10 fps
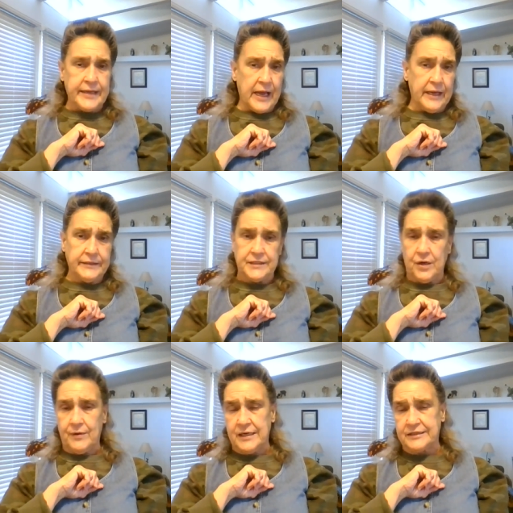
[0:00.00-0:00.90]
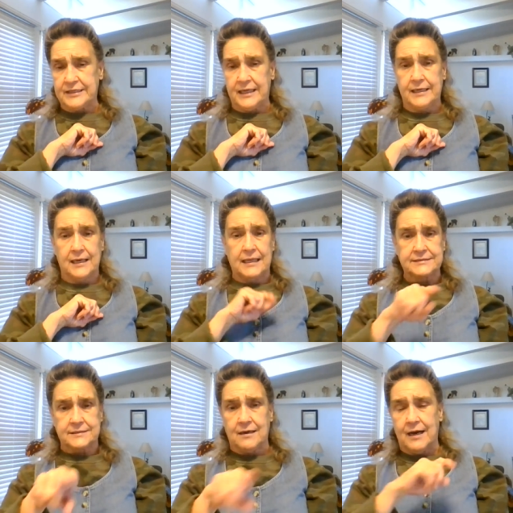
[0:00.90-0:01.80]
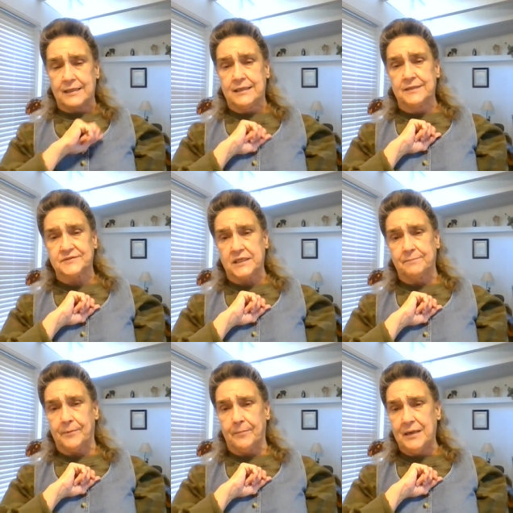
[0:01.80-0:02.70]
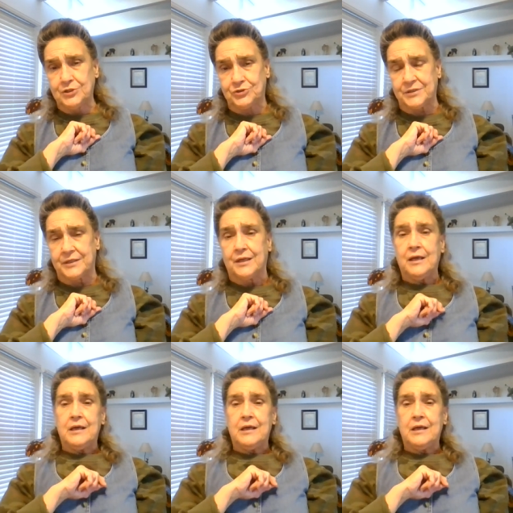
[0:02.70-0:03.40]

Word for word: can't do anything unless God gives him permission.